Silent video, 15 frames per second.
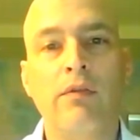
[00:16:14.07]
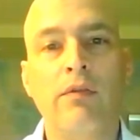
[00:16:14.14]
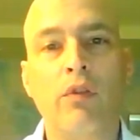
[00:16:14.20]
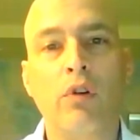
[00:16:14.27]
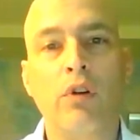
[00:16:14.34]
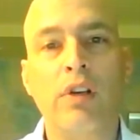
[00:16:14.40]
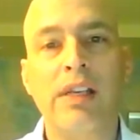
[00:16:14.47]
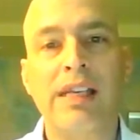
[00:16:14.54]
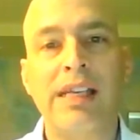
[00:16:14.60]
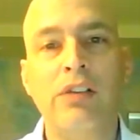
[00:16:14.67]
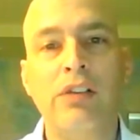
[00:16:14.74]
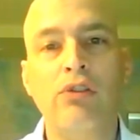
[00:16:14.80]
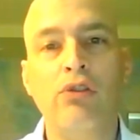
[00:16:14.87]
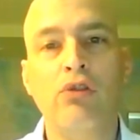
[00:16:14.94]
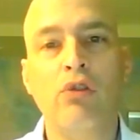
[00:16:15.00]
for
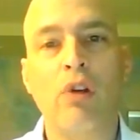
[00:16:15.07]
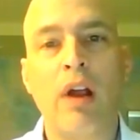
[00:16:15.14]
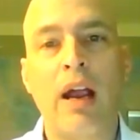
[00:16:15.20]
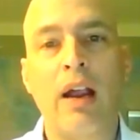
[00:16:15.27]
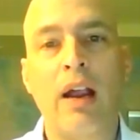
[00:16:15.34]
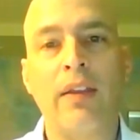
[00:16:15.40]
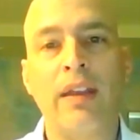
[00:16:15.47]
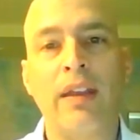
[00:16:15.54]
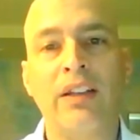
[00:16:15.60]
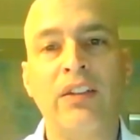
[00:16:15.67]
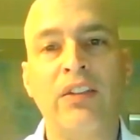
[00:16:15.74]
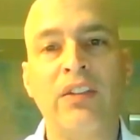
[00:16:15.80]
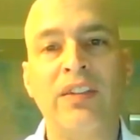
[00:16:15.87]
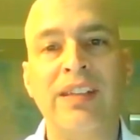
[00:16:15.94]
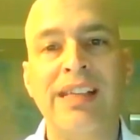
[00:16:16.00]
each dryer that
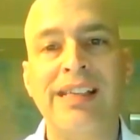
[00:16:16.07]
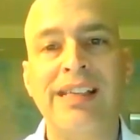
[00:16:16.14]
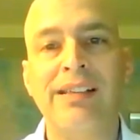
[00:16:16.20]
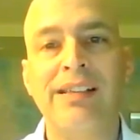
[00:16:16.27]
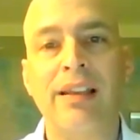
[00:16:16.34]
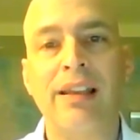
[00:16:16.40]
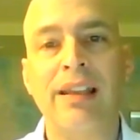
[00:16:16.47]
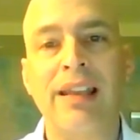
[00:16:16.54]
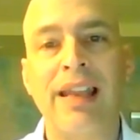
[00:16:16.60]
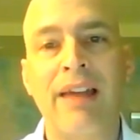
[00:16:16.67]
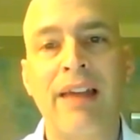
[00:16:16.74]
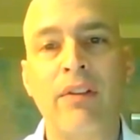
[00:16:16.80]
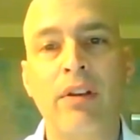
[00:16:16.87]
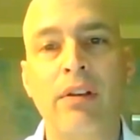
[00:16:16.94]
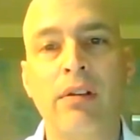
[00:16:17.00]
exceeds
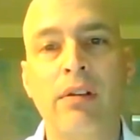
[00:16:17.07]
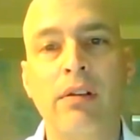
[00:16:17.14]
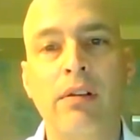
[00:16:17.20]
11.